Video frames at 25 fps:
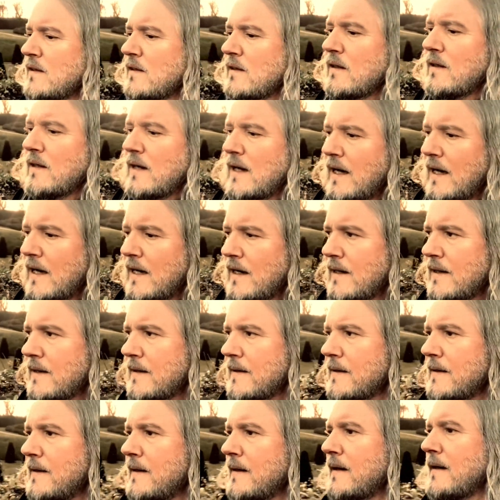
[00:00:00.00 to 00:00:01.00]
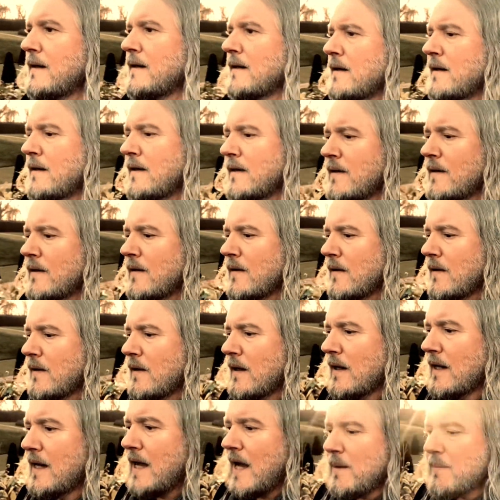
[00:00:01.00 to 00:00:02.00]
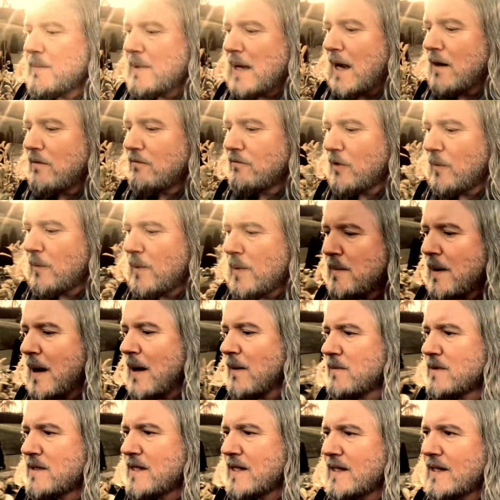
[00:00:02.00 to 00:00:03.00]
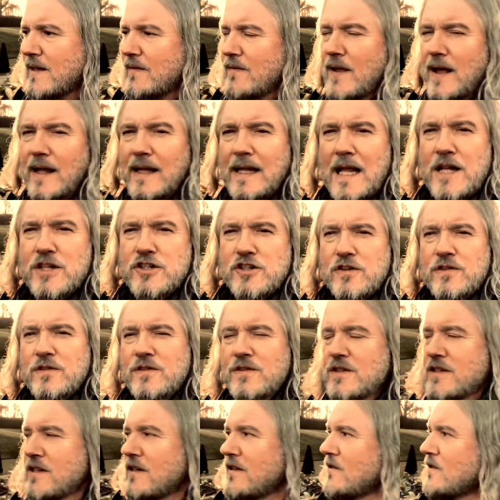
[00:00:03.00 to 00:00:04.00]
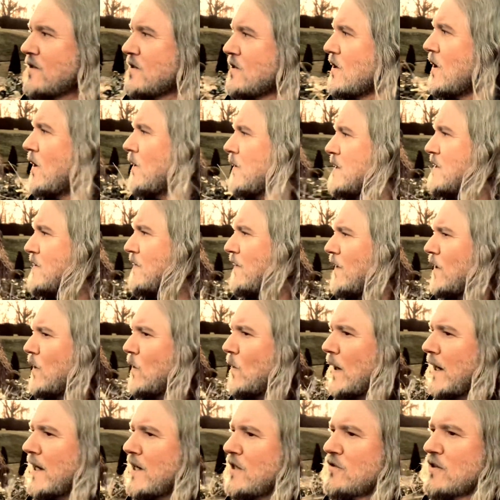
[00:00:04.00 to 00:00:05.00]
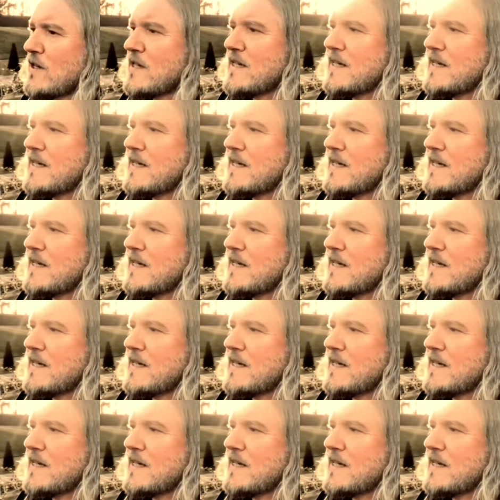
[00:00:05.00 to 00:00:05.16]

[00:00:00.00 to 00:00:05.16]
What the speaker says: and came down from the mountain in their legends. So it's quite interesting